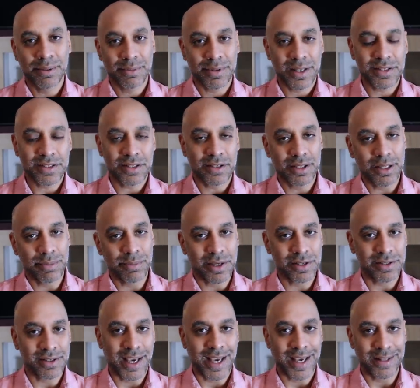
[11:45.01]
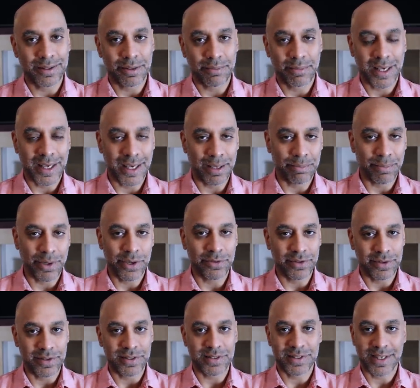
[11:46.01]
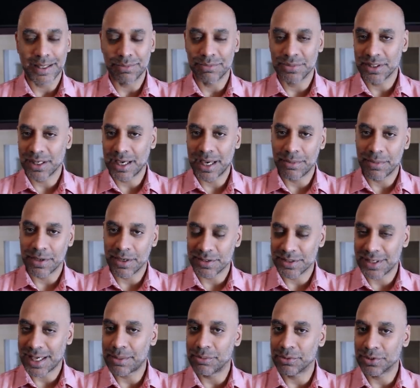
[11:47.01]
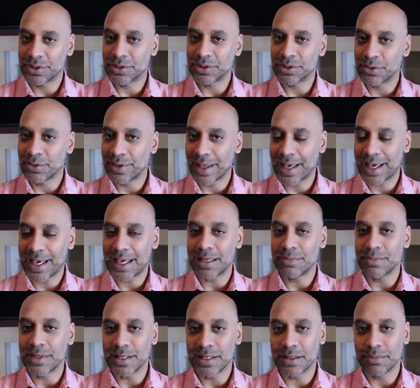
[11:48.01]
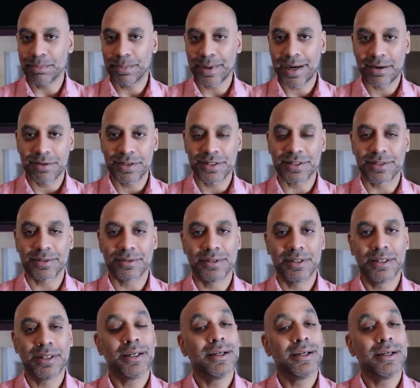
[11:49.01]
That's only because I had them here both at the same time and I was able to do that A-B comparison.